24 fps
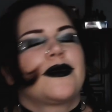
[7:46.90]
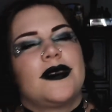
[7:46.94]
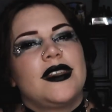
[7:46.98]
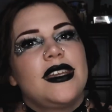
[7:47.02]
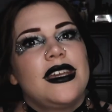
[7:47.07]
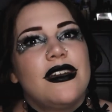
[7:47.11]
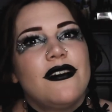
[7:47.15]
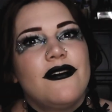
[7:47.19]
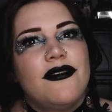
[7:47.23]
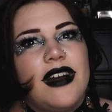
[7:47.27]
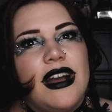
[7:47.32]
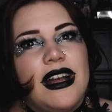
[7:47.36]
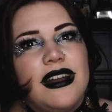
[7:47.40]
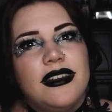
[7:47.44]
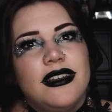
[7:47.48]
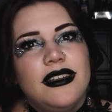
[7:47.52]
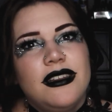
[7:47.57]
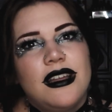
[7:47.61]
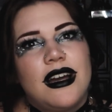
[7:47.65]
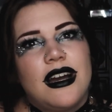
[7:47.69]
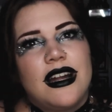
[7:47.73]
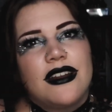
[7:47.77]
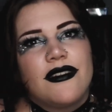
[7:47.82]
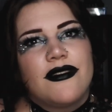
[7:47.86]
You can find a
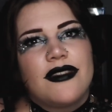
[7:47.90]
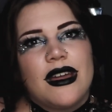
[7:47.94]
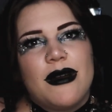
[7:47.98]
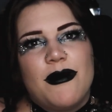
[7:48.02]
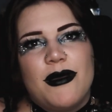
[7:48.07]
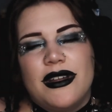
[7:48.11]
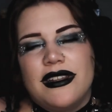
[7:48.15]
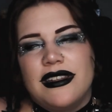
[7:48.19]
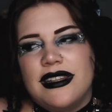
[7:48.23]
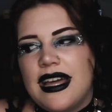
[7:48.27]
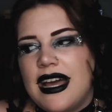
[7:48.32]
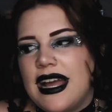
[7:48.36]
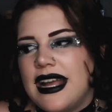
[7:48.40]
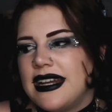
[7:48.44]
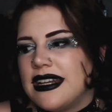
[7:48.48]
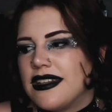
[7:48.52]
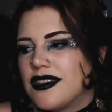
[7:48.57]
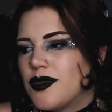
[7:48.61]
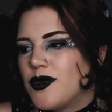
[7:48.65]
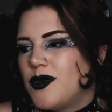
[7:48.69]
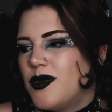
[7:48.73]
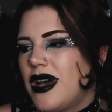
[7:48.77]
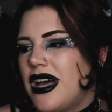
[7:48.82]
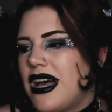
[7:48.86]
lot of them online
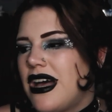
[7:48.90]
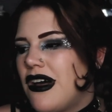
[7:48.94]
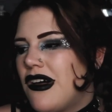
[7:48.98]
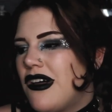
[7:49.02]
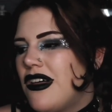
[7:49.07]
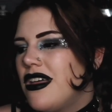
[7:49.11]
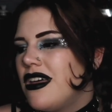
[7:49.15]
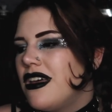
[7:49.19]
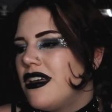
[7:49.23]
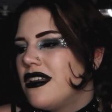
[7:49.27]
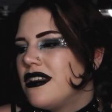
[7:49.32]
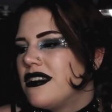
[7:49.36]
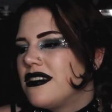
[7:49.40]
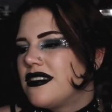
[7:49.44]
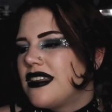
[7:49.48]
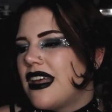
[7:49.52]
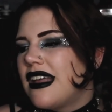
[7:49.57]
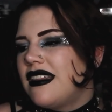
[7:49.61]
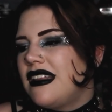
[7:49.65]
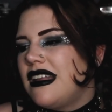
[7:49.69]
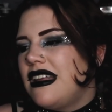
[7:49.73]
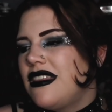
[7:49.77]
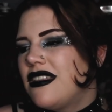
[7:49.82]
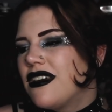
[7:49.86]
as well.
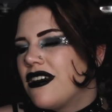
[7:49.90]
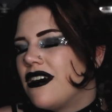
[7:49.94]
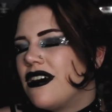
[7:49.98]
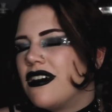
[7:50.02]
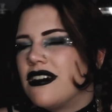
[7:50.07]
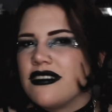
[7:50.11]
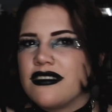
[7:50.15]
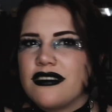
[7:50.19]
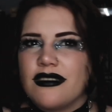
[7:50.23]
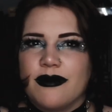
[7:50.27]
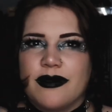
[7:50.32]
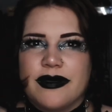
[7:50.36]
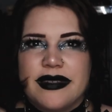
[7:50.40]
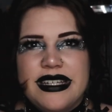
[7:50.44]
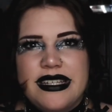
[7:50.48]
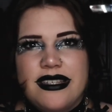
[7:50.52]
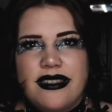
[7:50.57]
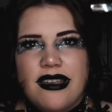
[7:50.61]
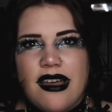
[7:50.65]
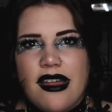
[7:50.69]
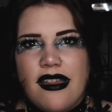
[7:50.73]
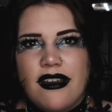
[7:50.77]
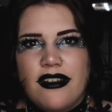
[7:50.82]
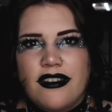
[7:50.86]
Sadly, there are some
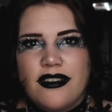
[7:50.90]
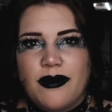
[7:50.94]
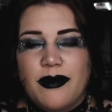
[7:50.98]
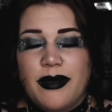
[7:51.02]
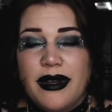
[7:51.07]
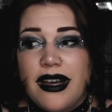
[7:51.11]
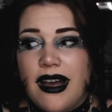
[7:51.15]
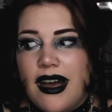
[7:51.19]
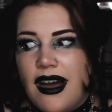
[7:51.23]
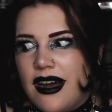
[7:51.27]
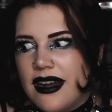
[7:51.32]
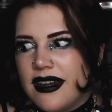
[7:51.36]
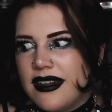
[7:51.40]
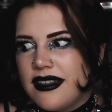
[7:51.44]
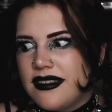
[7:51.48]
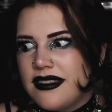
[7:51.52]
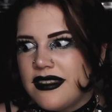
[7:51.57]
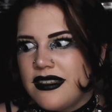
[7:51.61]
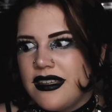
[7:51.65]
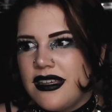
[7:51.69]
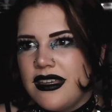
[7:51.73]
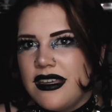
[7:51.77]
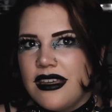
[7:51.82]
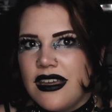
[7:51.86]
resellers, but
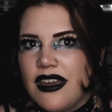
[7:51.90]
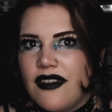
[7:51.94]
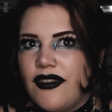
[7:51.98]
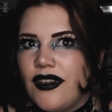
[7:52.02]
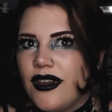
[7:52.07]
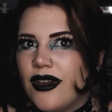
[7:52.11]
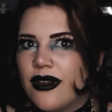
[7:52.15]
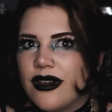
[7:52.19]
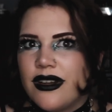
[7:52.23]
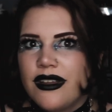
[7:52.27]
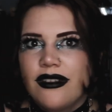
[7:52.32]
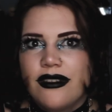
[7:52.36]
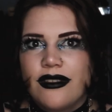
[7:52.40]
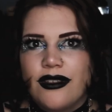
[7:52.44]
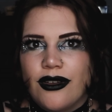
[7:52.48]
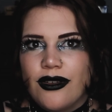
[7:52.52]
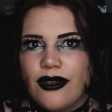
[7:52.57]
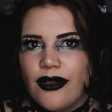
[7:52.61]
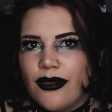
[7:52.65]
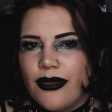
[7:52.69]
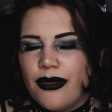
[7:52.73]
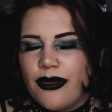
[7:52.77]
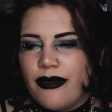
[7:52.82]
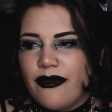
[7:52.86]
honestly, if you go to your
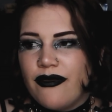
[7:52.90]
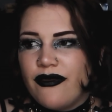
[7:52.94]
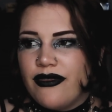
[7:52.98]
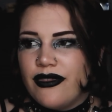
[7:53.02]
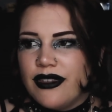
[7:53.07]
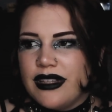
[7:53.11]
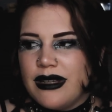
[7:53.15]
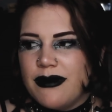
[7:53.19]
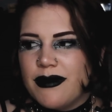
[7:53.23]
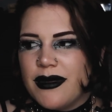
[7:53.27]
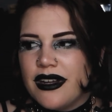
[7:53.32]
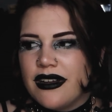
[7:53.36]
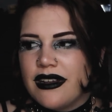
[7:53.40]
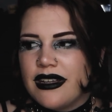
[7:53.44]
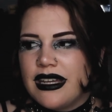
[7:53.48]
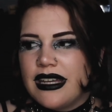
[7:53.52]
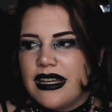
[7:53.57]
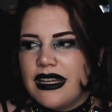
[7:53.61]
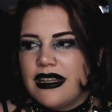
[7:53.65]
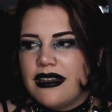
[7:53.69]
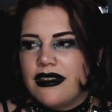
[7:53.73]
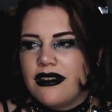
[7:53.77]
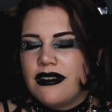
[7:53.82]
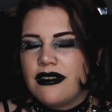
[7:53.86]
local flea
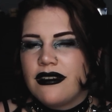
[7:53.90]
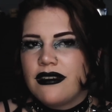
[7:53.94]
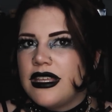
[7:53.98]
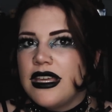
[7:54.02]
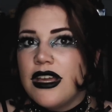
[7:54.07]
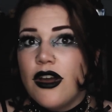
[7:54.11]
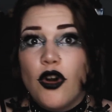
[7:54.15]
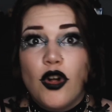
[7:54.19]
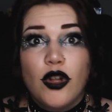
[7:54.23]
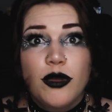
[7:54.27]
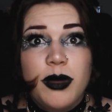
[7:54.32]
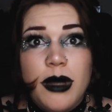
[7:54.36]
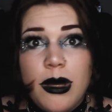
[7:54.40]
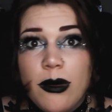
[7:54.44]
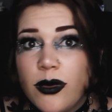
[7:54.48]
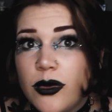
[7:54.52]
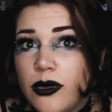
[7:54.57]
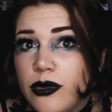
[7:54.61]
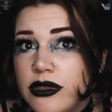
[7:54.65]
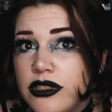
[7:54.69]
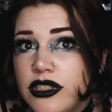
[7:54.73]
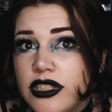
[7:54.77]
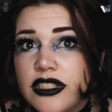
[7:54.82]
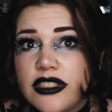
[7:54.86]
market, the old
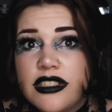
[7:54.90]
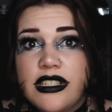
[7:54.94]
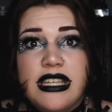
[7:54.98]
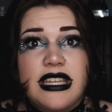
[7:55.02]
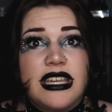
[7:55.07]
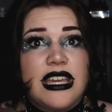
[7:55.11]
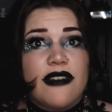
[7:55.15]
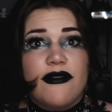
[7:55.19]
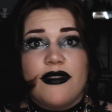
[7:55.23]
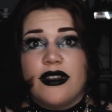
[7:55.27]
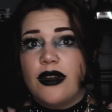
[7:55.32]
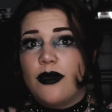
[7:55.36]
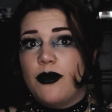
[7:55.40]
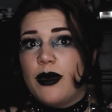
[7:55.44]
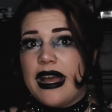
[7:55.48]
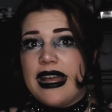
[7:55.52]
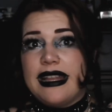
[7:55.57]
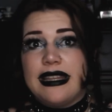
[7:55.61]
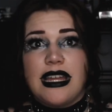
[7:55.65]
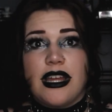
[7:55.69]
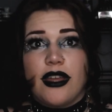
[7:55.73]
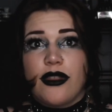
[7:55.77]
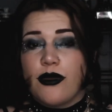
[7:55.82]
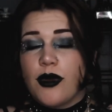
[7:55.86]
people will just give it
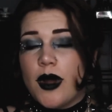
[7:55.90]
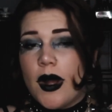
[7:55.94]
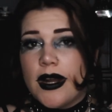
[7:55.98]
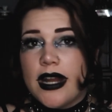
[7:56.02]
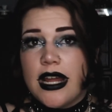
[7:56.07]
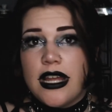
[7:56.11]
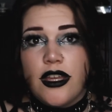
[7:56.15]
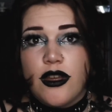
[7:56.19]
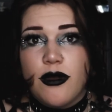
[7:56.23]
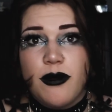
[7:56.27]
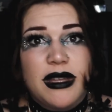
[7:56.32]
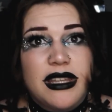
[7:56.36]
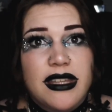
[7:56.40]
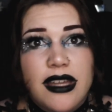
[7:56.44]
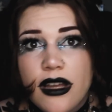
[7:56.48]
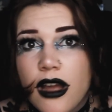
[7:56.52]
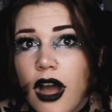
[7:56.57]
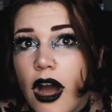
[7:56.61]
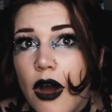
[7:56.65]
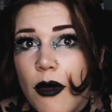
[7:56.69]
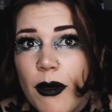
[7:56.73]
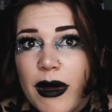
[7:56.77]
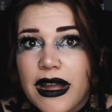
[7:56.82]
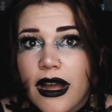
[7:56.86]
away, like throw it at you, be like,
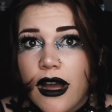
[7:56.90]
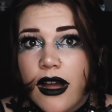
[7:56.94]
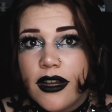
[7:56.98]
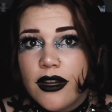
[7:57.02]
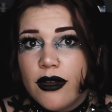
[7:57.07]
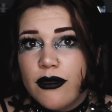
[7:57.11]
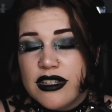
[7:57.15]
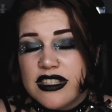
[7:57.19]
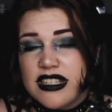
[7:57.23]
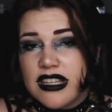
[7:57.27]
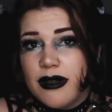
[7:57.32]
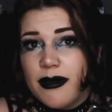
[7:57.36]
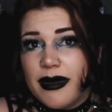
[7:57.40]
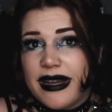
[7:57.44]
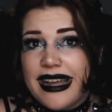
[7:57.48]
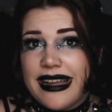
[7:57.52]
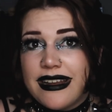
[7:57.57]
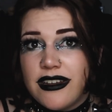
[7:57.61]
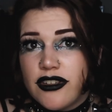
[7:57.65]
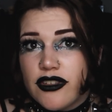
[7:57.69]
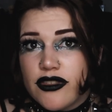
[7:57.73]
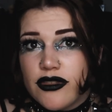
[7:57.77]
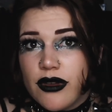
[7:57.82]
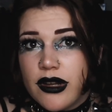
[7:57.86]
oh my god, no one's gonna buy it,
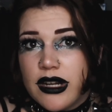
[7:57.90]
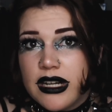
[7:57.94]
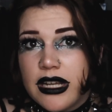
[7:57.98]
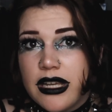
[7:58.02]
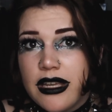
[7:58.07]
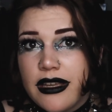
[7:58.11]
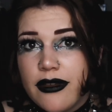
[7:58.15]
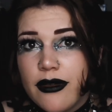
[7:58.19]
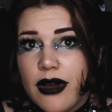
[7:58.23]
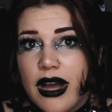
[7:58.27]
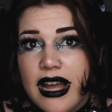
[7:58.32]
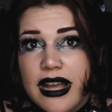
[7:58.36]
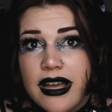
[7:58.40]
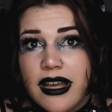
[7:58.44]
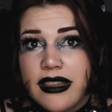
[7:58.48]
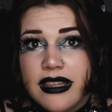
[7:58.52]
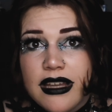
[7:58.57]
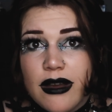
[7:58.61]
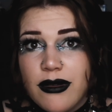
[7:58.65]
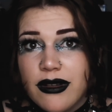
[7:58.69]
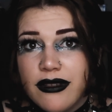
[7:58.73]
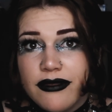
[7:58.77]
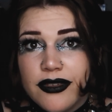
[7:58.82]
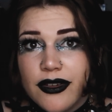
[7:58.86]
and just throw it at you. I got
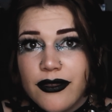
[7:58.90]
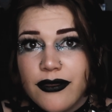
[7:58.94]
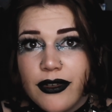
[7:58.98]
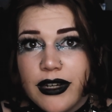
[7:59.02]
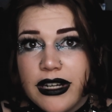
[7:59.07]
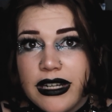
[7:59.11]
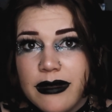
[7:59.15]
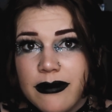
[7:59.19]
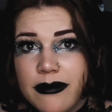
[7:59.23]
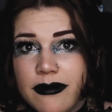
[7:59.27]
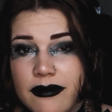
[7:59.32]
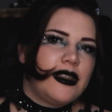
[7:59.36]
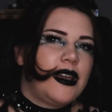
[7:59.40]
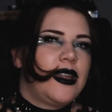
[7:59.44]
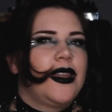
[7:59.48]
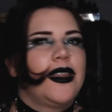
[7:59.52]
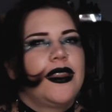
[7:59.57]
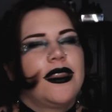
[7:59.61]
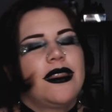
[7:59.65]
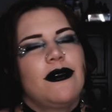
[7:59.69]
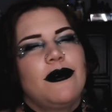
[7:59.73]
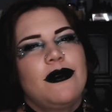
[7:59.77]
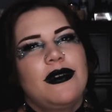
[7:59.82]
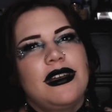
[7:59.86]
that one for free.
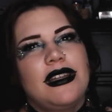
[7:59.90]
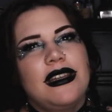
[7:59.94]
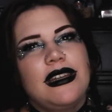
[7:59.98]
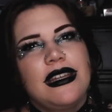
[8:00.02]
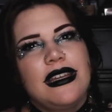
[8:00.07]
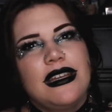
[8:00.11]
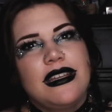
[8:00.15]
Another one